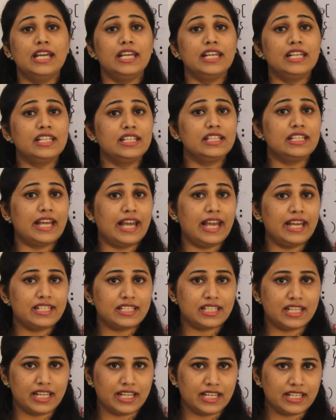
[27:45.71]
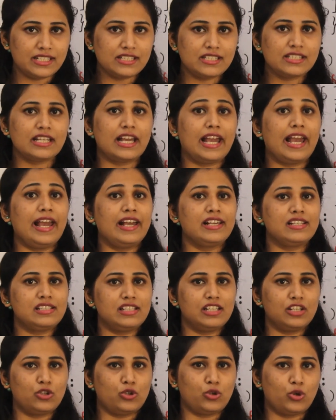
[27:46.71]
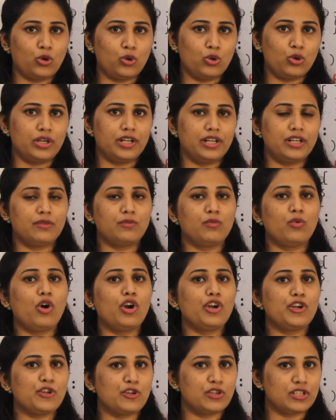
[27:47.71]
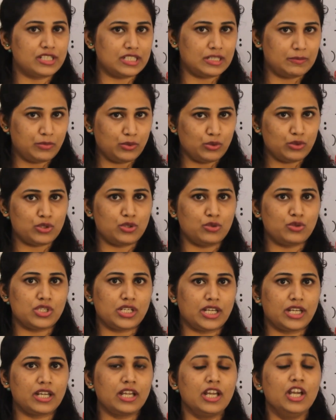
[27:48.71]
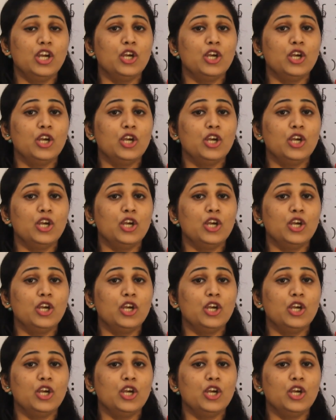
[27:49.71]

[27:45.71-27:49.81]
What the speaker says: In that case, as a coder, what you are supposed to check?